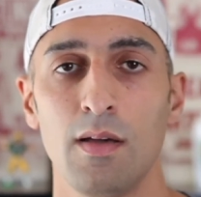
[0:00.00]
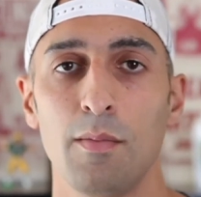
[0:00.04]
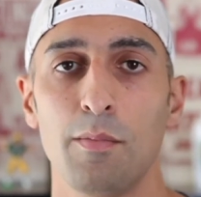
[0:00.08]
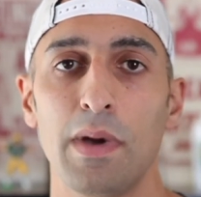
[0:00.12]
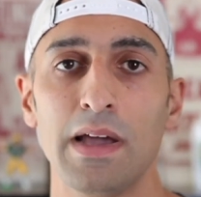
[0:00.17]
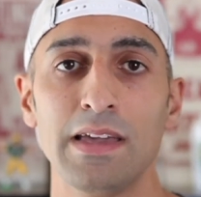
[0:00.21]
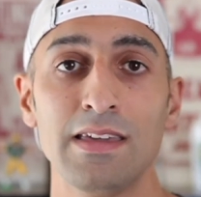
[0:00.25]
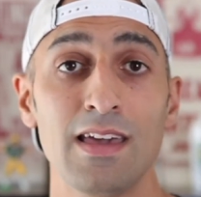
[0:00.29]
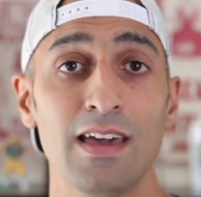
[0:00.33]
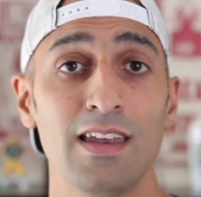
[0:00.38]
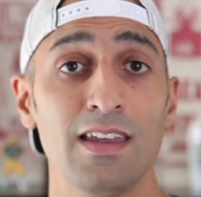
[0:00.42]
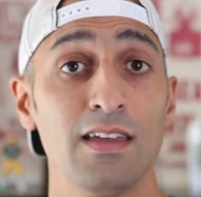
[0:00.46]

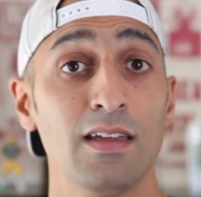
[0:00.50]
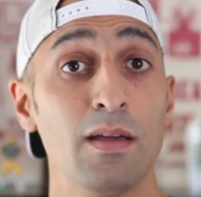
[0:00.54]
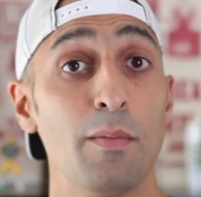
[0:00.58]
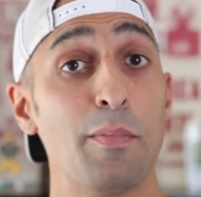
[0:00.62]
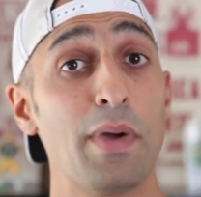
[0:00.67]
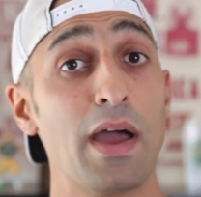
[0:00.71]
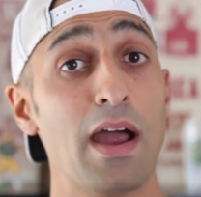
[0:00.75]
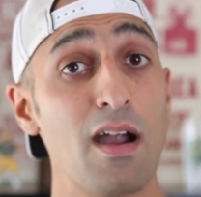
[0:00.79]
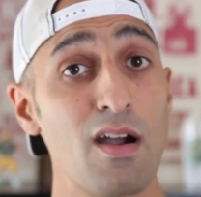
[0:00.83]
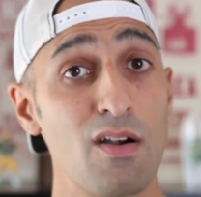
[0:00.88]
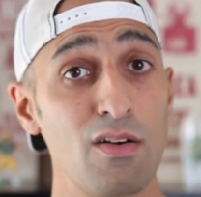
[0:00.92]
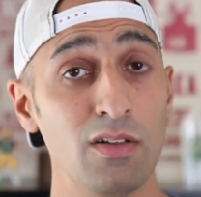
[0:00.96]
by getting a
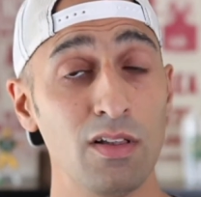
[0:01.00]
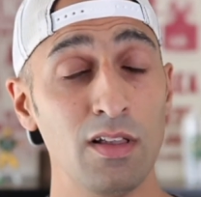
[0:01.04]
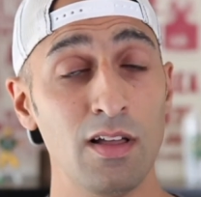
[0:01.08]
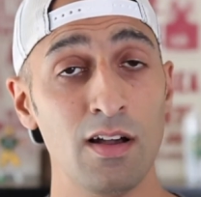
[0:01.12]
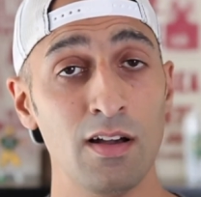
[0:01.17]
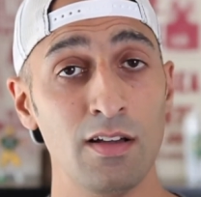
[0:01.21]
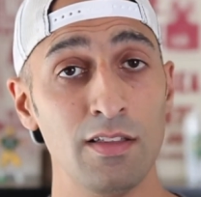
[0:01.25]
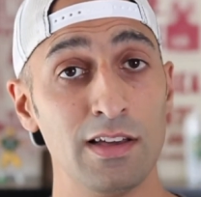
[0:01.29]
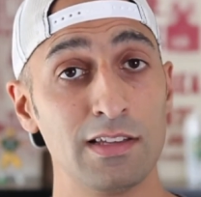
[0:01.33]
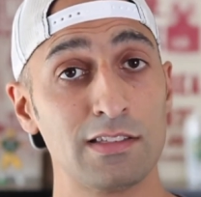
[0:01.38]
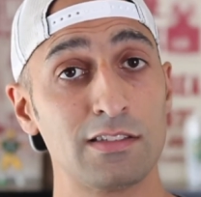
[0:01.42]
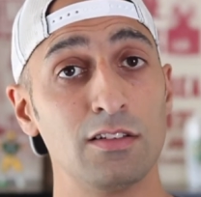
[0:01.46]

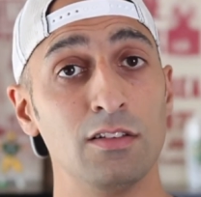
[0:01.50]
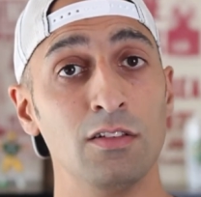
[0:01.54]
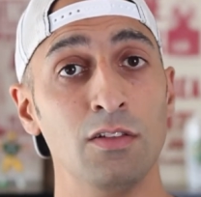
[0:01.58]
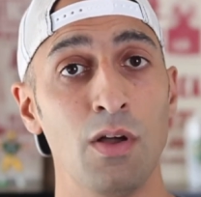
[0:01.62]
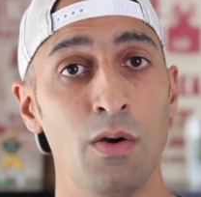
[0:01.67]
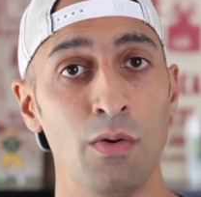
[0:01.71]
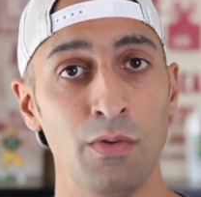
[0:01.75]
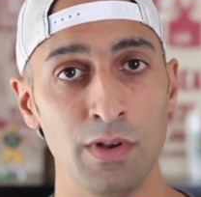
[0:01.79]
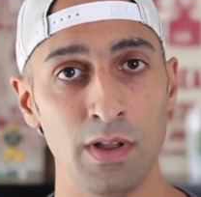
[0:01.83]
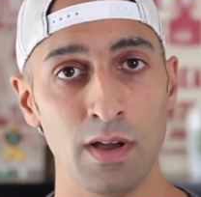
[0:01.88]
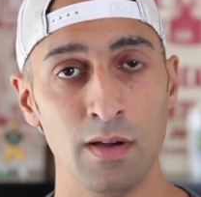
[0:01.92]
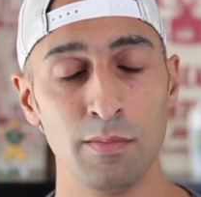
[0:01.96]
parallel that's a
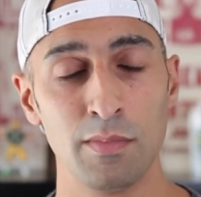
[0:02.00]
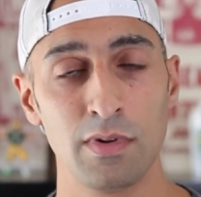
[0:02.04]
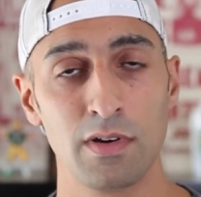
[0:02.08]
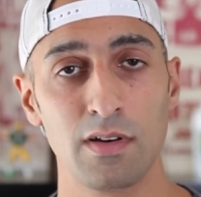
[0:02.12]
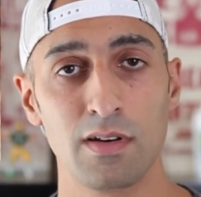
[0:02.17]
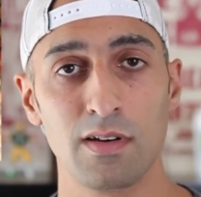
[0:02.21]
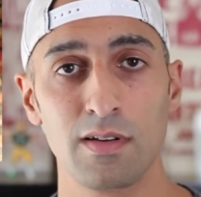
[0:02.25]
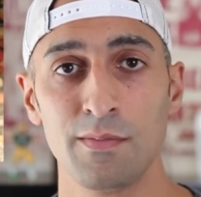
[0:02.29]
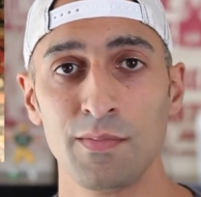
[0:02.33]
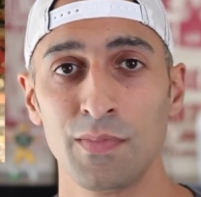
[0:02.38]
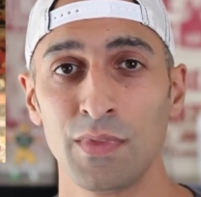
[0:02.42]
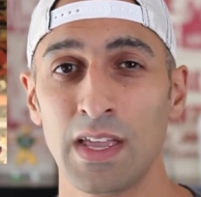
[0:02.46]
low
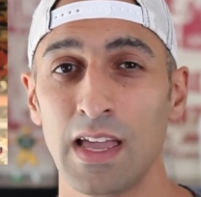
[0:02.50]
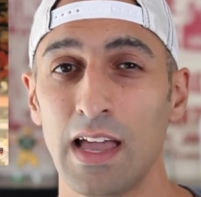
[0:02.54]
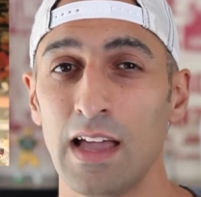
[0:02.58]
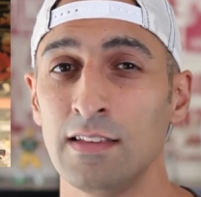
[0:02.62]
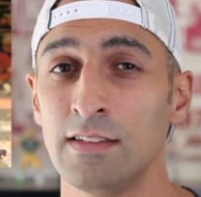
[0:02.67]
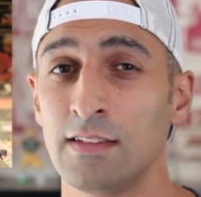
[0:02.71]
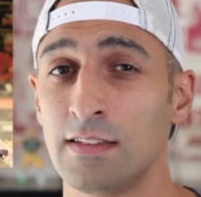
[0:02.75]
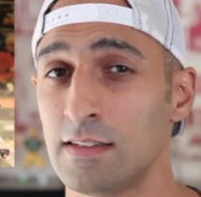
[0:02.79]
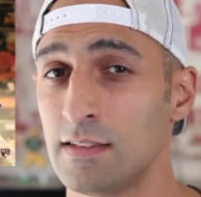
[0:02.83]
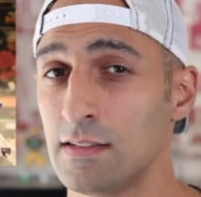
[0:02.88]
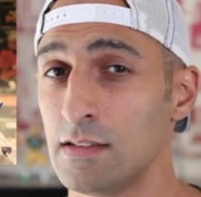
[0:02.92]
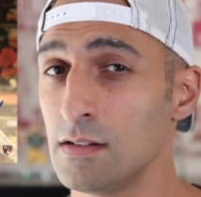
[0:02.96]
number,
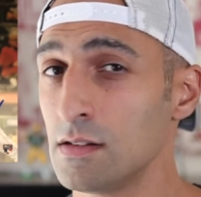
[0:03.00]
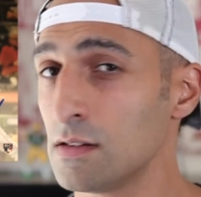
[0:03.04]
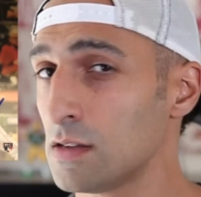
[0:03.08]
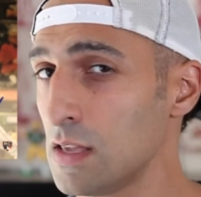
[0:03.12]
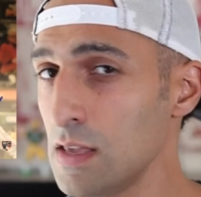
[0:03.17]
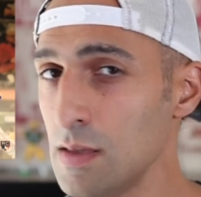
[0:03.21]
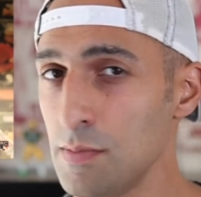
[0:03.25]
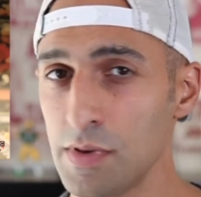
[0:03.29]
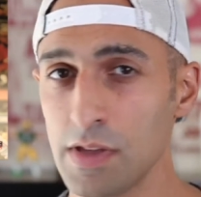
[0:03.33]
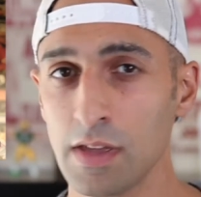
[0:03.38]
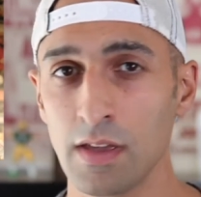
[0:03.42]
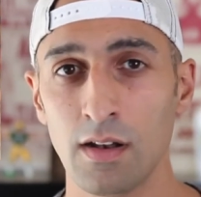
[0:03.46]
and still
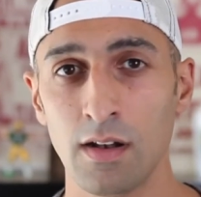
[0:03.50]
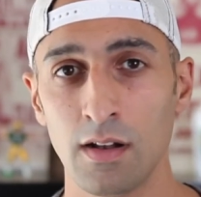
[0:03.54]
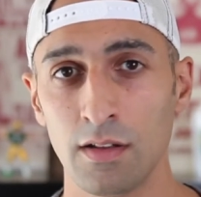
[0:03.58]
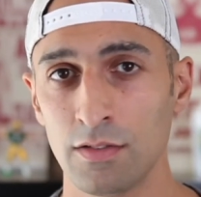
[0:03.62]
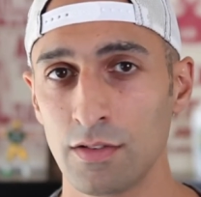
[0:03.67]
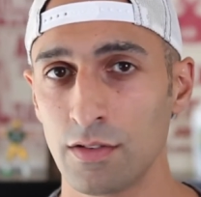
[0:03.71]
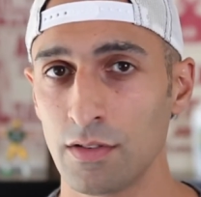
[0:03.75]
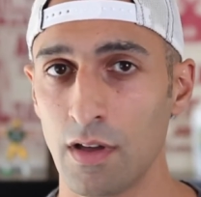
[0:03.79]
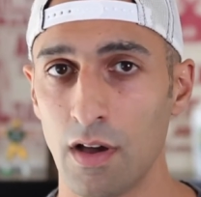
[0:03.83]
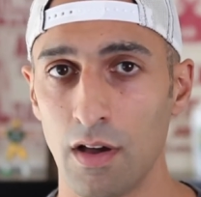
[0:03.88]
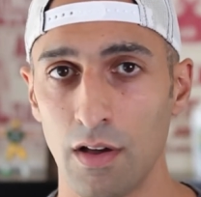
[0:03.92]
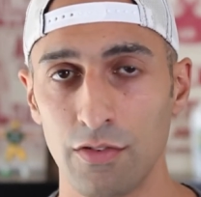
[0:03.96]
keeping it
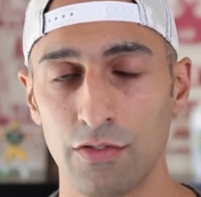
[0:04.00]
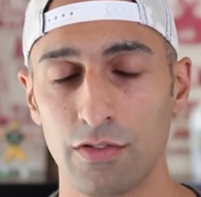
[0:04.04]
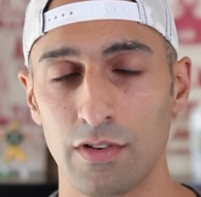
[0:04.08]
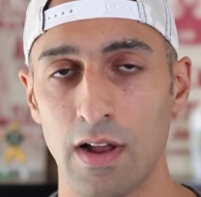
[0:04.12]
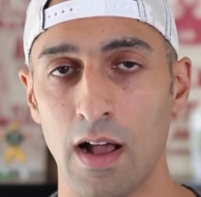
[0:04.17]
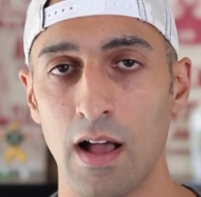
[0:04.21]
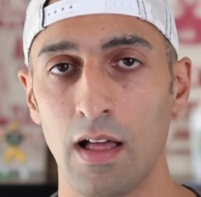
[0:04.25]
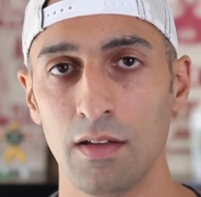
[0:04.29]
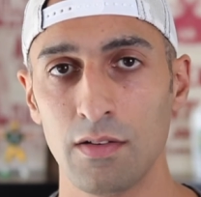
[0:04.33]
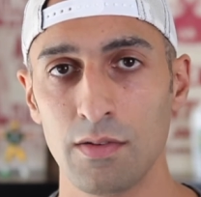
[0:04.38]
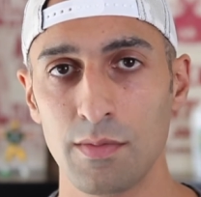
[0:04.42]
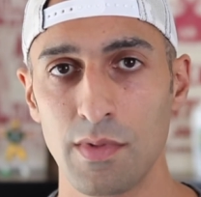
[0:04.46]
under the
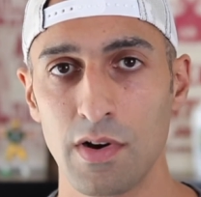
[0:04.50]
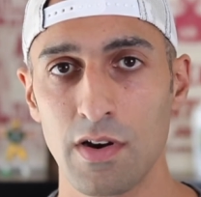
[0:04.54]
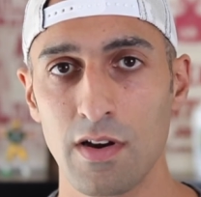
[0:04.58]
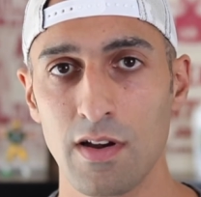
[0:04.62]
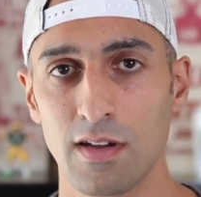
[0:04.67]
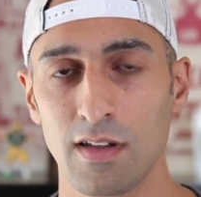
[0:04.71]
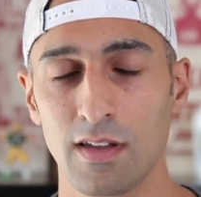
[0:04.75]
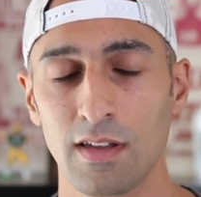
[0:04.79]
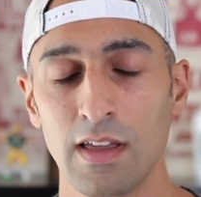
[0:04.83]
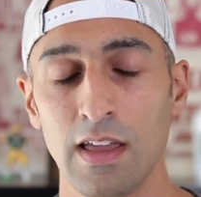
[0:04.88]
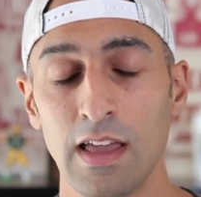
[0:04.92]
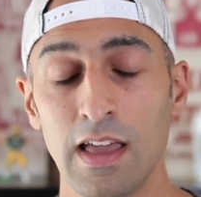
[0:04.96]
$100
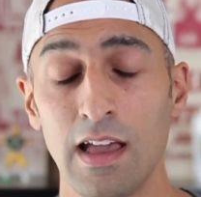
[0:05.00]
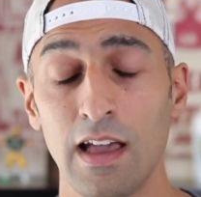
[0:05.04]
mark,